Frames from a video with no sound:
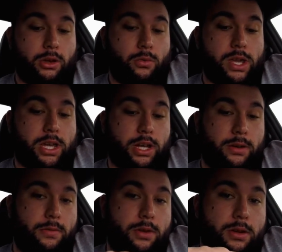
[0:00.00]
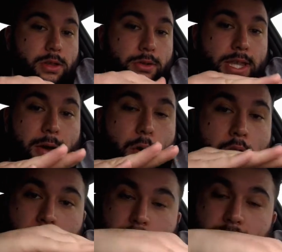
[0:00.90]
we could use that
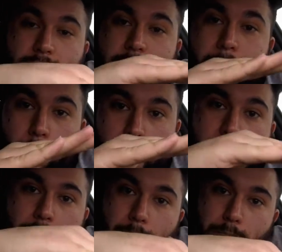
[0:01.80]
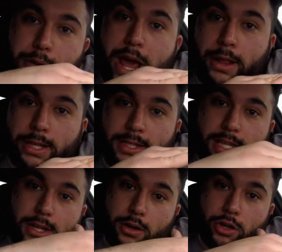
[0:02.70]
water as an example of how to balance
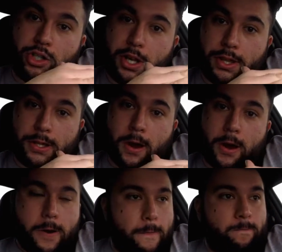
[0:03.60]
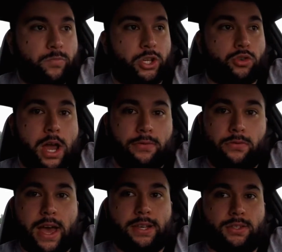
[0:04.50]
the inertia in the car to drive it
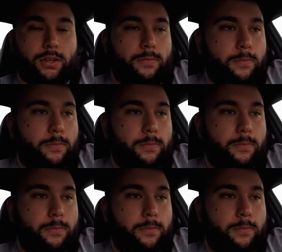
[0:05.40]
faster.